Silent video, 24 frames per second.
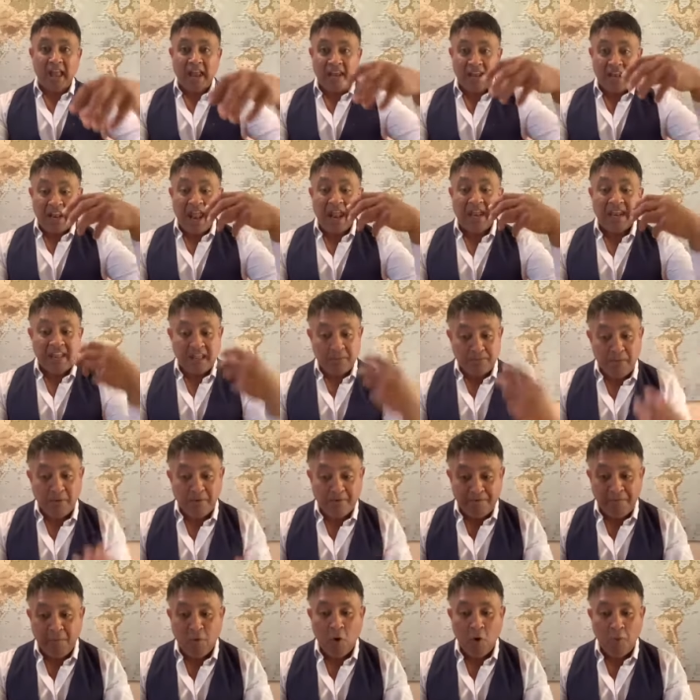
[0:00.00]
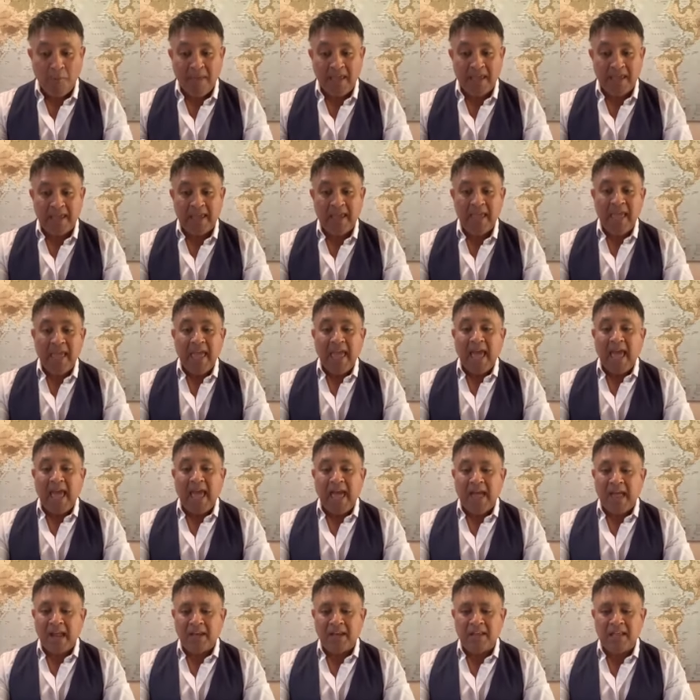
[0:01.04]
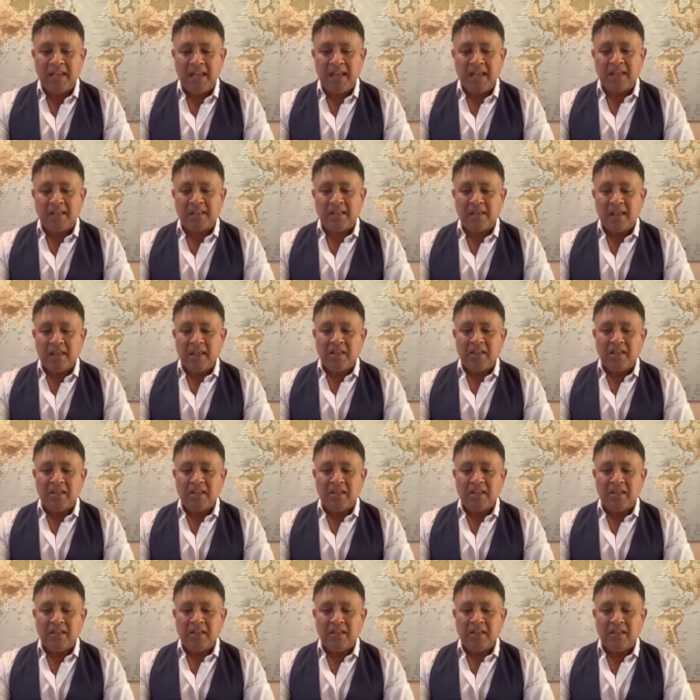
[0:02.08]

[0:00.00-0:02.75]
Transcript: and, and his performing and he is